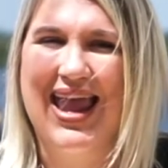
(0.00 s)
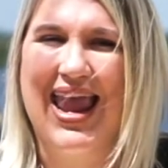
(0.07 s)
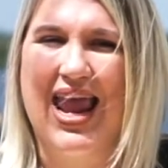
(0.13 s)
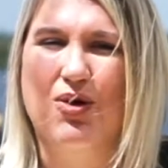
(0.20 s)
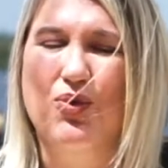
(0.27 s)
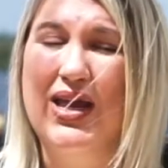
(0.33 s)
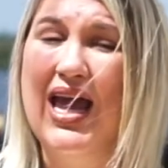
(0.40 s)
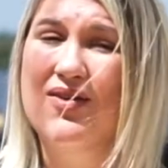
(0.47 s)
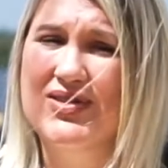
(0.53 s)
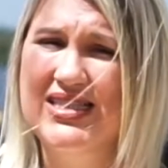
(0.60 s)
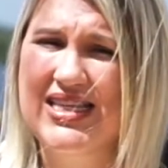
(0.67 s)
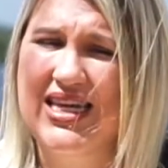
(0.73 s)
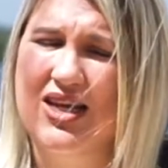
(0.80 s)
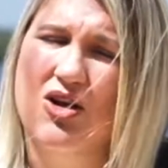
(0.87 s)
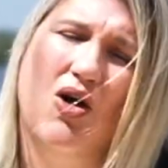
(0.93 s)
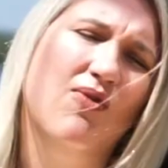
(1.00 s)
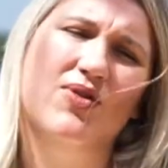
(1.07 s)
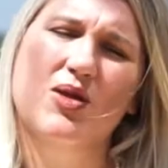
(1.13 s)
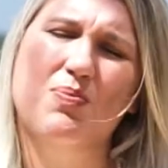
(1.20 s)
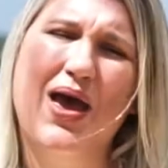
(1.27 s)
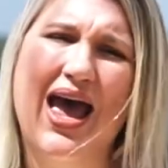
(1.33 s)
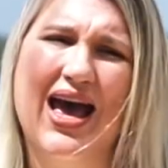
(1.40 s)
And we have seen over
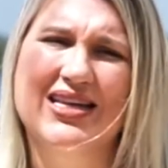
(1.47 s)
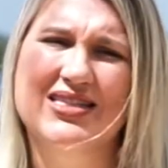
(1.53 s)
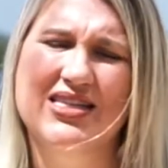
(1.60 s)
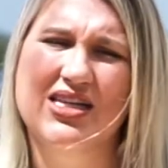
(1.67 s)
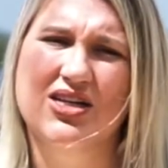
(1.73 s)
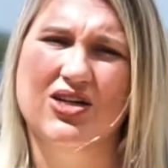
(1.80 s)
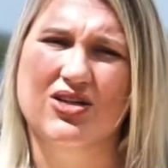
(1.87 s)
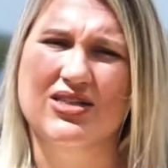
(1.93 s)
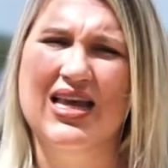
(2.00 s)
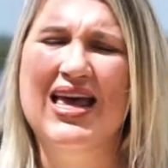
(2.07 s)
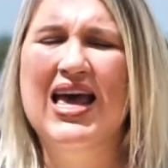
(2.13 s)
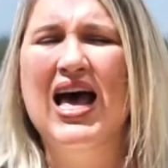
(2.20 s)
the past years